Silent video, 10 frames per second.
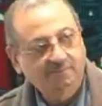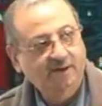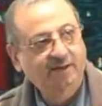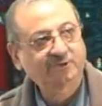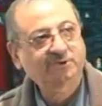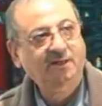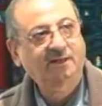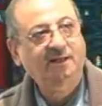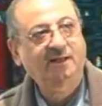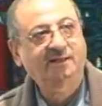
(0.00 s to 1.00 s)

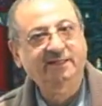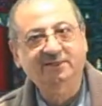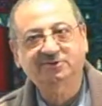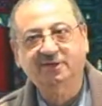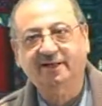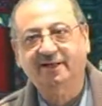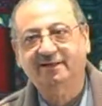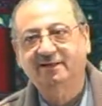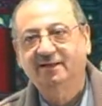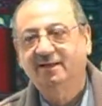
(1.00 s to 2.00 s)
MashaAllah, that's
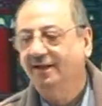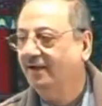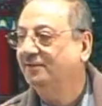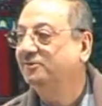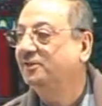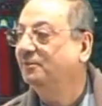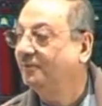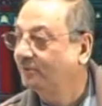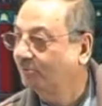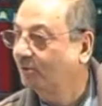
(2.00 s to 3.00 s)
correct. Anti
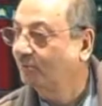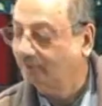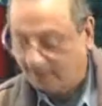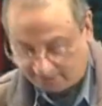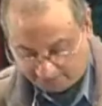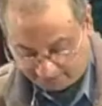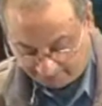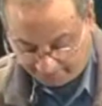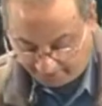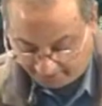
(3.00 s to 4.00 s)
bintul
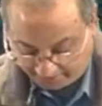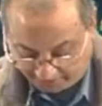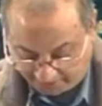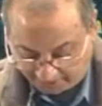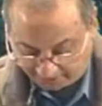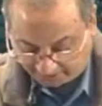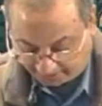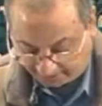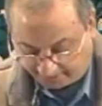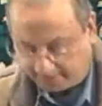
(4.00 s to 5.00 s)
mudarisi. Very good, it is
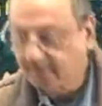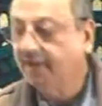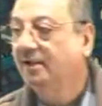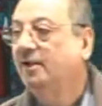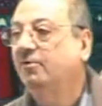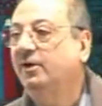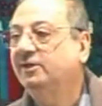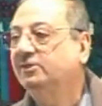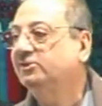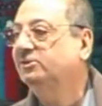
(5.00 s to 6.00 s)
correct.
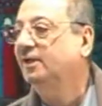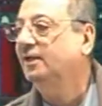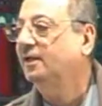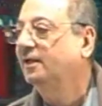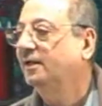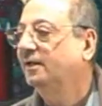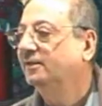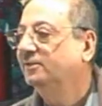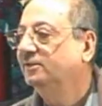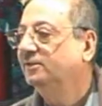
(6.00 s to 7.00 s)
What is
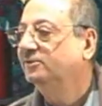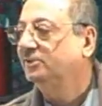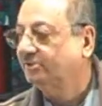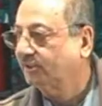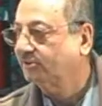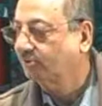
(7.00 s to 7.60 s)
Sister